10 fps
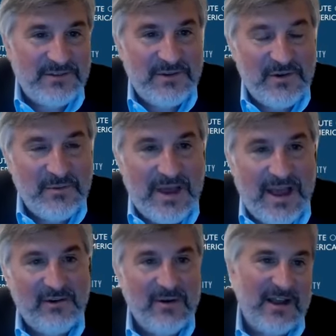you know, your
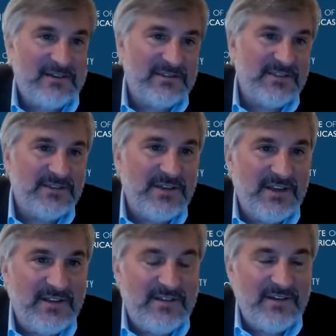background
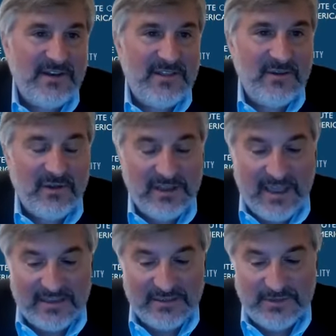and the oil and
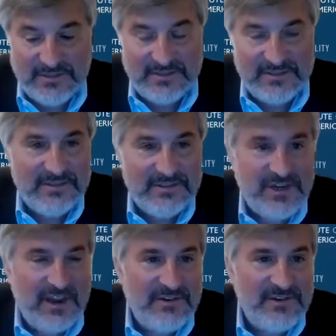gas business and
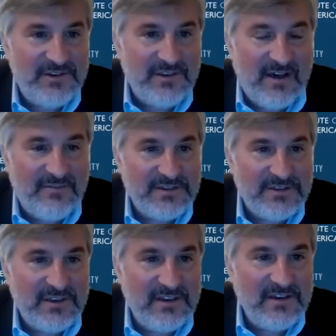change, and
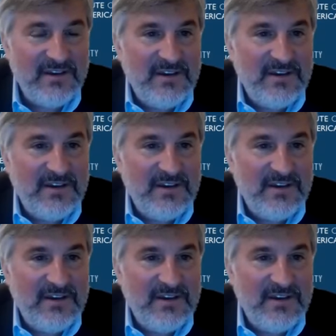obviously,